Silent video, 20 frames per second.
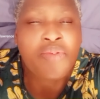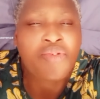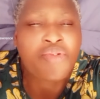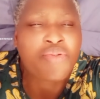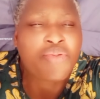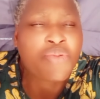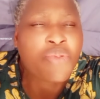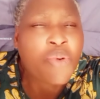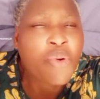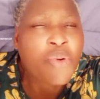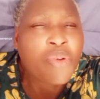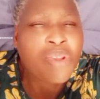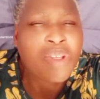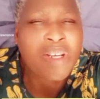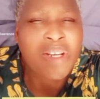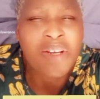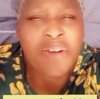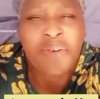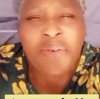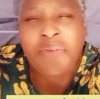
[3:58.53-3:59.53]

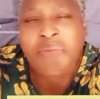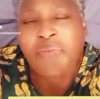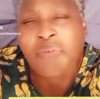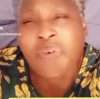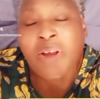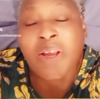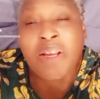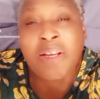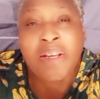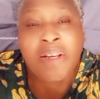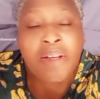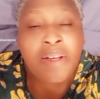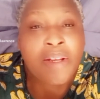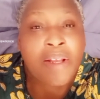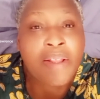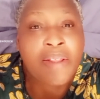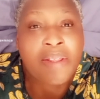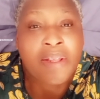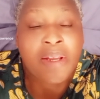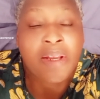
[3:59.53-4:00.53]
trolling, no fighting,
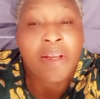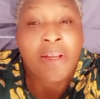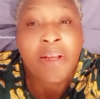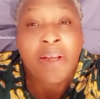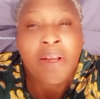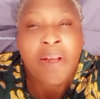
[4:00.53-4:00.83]
nothing.